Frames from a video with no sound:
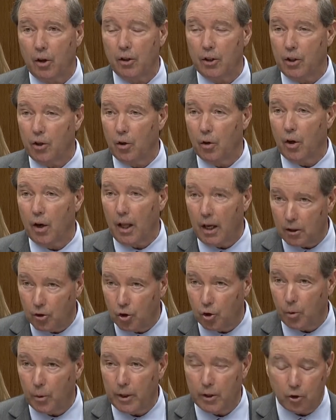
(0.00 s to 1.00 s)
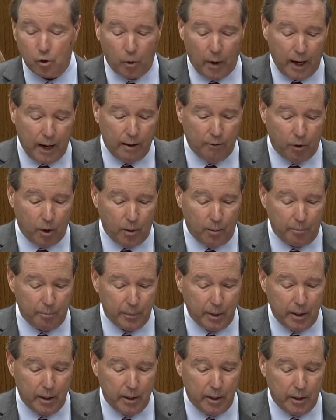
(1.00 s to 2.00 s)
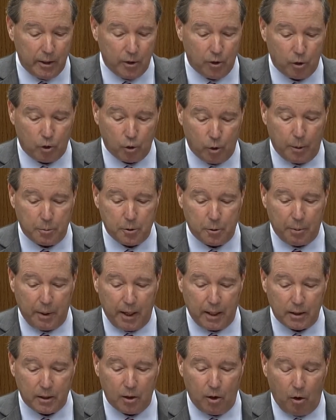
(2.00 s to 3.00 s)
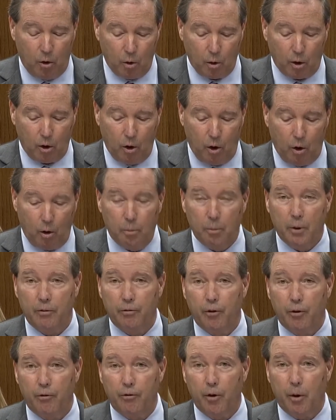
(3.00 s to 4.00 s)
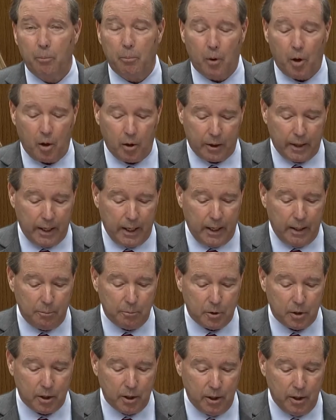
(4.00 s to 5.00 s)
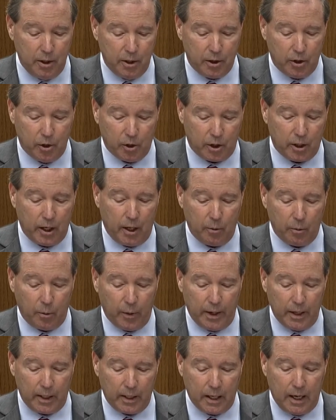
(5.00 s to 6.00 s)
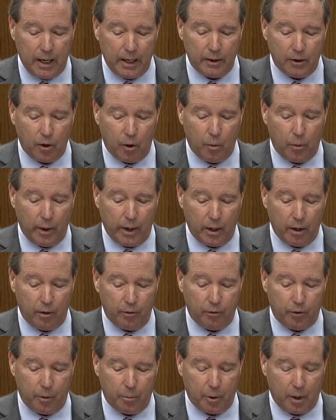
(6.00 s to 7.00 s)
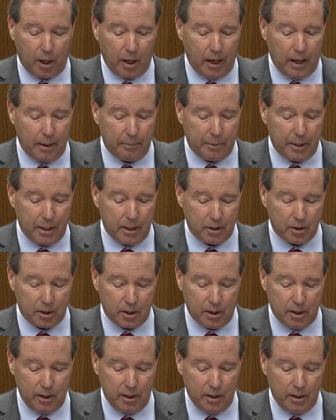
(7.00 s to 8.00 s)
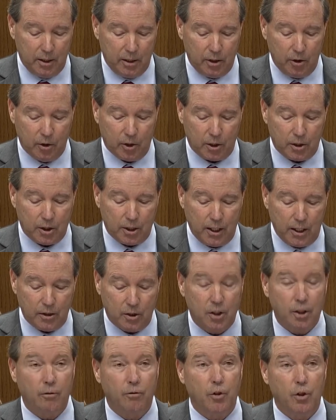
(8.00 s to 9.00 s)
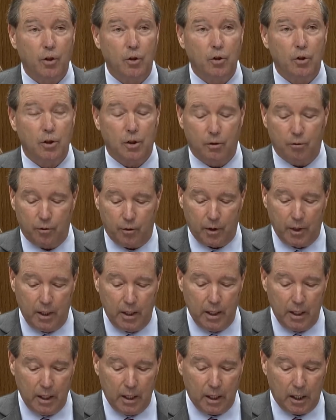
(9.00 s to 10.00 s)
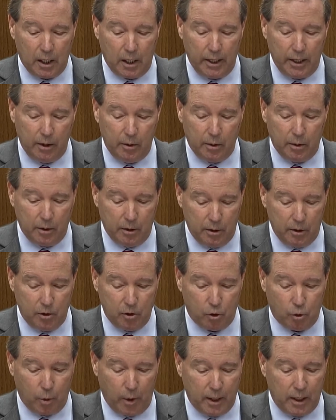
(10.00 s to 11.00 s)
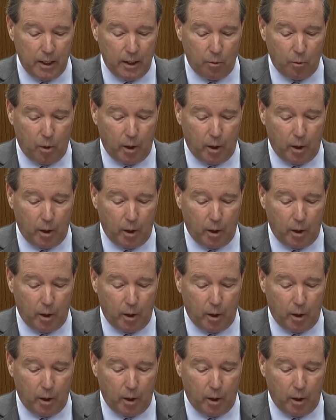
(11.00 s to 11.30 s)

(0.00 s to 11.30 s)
your luxury travel, your trips back to Oklahoma for football games, your cut rate condo rental from a lobbyist, your extensive use of clean drinking